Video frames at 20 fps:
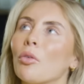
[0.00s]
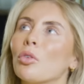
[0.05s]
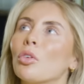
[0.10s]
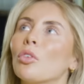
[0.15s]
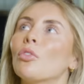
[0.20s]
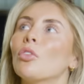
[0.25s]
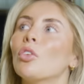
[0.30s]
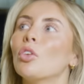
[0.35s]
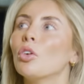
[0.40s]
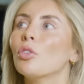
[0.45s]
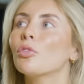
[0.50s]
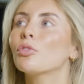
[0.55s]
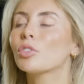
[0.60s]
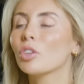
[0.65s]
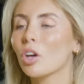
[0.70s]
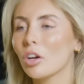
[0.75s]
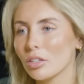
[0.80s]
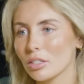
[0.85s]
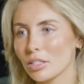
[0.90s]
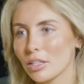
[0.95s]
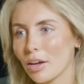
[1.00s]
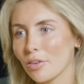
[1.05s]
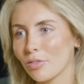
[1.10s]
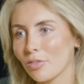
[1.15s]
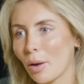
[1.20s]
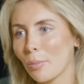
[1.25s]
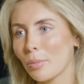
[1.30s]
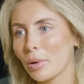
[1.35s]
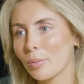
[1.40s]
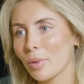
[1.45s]
would have loved gone to their
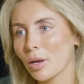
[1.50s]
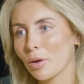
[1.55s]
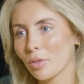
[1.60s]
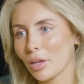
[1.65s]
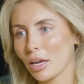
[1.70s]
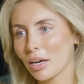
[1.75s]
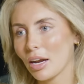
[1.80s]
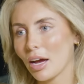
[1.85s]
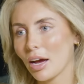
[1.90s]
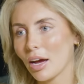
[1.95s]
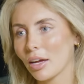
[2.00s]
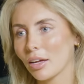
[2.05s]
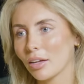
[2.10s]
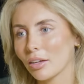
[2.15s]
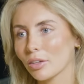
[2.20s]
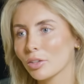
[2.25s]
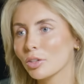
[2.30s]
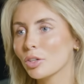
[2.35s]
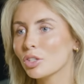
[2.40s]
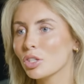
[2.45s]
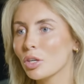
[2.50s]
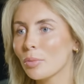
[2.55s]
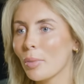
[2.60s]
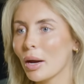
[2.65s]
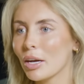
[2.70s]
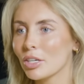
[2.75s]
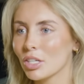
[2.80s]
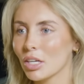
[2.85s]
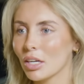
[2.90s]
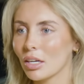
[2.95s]
family meal that night. Could you
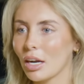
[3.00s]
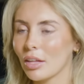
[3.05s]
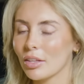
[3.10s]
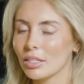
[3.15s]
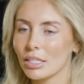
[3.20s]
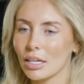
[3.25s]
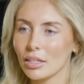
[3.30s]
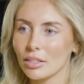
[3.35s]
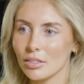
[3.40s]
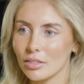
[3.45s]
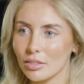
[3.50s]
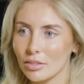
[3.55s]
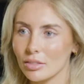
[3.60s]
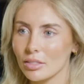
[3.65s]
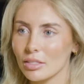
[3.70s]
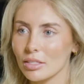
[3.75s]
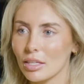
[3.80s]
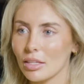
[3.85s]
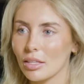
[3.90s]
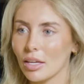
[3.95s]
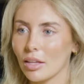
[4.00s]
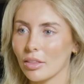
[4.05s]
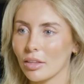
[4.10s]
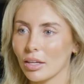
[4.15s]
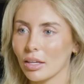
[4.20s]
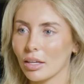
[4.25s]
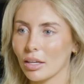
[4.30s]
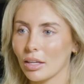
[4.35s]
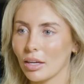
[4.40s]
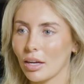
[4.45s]
imagine, like the dad and son sitting there
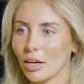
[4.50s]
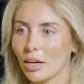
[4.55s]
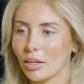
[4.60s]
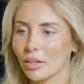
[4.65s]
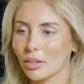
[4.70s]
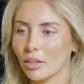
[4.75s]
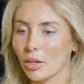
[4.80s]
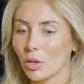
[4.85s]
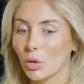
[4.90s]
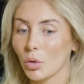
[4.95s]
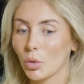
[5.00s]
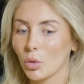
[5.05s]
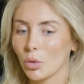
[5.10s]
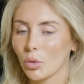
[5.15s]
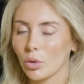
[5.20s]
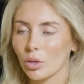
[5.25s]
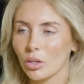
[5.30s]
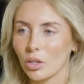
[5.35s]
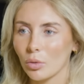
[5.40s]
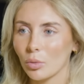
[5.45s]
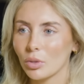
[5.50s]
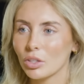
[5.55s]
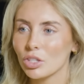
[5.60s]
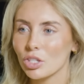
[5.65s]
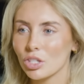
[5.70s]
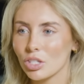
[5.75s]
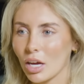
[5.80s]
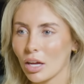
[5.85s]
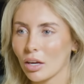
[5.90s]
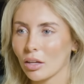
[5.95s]
thinking like, you know, we
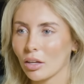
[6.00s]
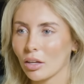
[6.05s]
just shared a